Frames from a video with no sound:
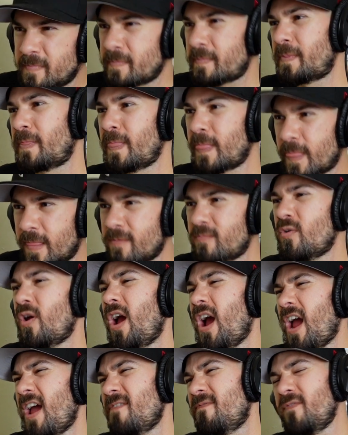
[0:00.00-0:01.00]
forget. Before
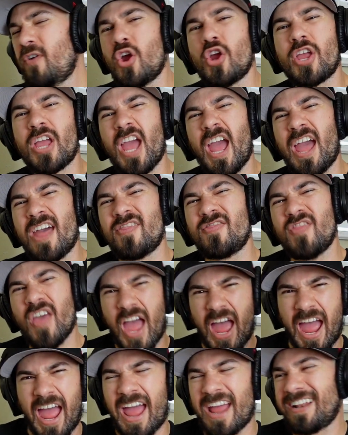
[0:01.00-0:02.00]
I
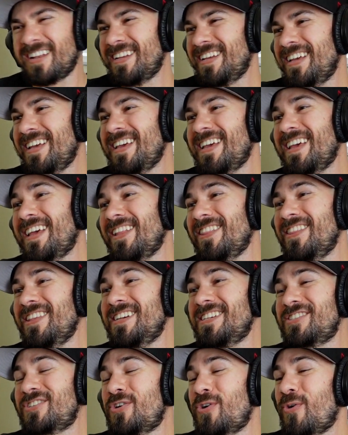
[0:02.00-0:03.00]
forget that.
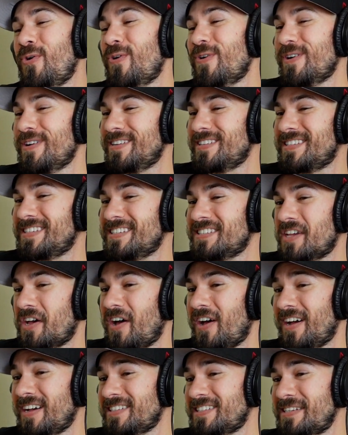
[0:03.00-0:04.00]
This chorus is
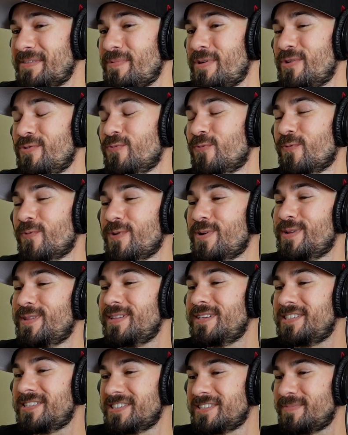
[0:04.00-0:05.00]
awesome. It
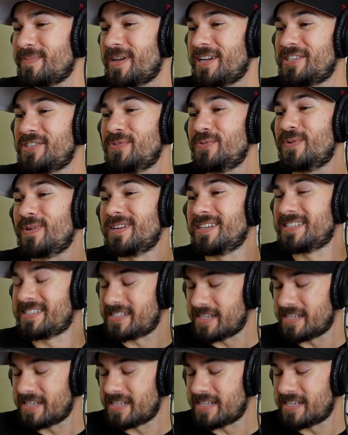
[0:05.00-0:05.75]
really just makes you want to